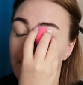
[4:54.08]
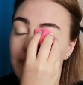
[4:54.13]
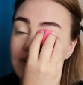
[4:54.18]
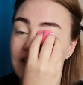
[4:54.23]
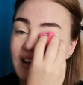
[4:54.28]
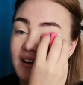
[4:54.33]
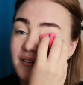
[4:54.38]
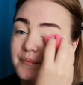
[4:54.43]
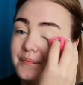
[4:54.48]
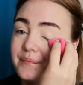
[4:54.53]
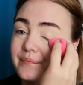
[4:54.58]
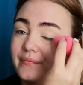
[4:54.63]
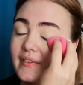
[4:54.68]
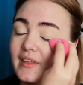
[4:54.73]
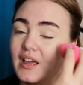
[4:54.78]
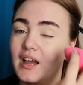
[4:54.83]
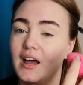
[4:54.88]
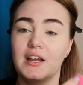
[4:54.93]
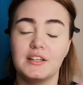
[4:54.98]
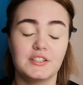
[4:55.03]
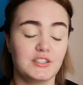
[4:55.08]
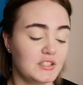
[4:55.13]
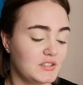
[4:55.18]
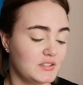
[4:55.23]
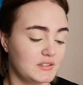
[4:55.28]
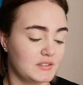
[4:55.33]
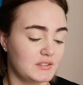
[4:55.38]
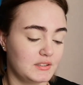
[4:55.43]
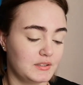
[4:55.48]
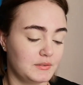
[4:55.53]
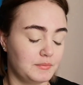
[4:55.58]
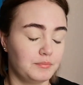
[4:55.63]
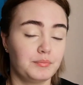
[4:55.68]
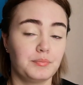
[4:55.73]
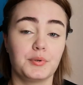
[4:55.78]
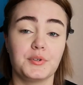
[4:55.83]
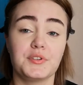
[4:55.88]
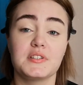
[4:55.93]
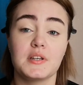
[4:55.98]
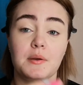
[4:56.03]
But yeah, I just
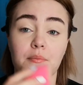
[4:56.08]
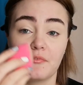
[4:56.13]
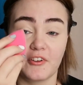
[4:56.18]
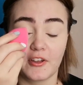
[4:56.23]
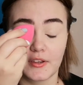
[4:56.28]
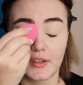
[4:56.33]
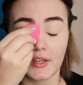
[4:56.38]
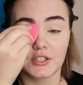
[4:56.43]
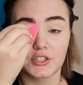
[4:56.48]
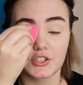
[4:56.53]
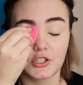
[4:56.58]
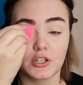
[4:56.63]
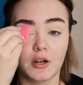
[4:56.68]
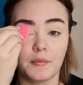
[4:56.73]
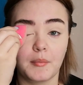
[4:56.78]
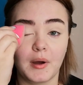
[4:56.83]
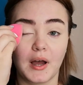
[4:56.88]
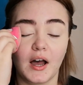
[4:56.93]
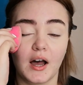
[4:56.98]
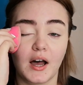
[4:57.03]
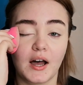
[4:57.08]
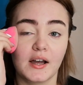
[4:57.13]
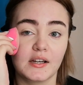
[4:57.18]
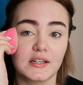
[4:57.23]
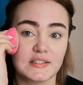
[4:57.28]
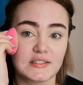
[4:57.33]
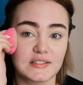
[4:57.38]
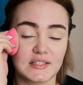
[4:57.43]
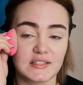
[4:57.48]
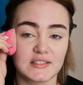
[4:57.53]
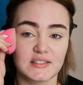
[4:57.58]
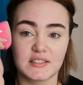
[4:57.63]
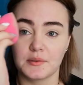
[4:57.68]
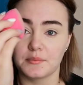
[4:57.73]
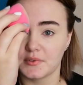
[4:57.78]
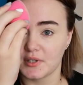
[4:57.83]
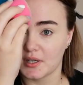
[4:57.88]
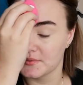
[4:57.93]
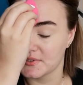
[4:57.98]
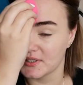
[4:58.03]
put some foundation on my eyes and
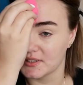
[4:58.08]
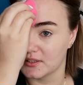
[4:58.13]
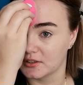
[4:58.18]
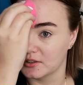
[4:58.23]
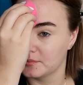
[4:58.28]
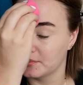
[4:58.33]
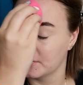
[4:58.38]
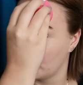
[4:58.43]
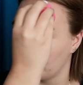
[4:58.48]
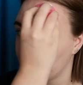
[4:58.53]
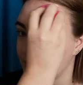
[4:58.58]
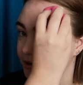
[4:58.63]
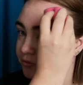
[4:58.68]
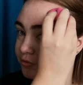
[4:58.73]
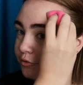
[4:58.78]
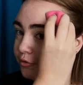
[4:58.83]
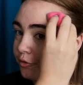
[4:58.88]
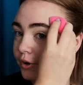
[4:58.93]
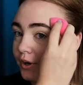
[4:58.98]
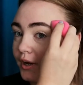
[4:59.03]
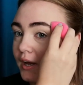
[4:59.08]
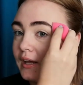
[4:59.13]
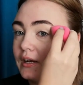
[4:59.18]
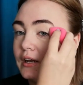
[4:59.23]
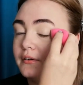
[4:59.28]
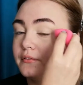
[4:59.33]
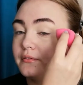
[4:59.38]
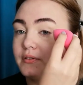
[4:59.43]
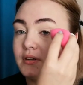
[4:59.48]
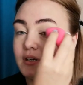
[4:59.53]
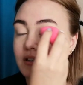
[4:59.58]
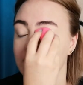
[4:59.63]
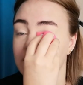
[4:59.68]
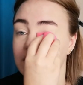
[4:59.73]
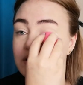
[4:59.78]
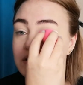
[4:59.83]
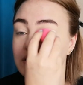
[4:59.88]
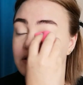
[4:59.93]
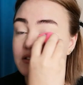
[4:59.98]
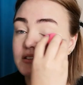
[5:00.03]
sometimes a little bit on my forehead if there's
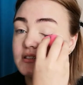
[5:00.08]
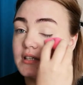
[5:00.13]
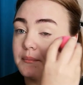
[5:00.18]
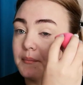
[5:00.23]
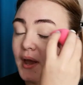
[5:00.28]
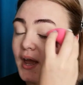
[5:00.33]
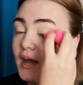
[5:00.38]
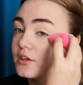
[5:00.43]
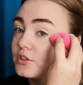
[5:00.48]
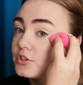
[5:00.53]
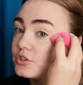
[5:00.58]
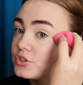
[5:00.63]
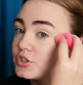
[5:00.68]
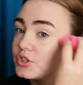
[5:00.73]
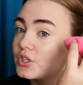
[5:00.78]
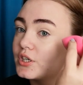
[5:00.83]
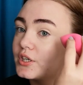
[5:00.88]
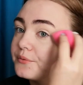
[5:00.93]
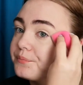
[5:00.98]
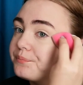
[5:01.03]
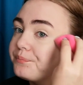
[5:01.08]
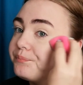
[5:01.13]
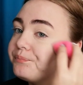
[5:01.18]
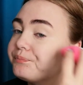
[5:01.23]
still some extra.